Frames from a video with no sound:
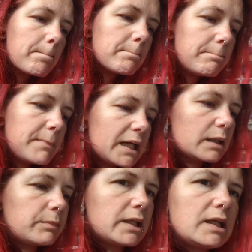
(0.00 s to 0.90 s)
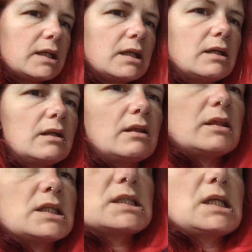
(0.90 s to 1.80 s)
Maybe
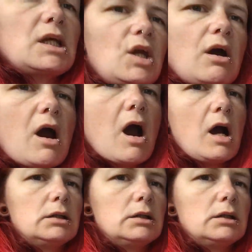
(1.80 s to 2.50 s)
this thing here,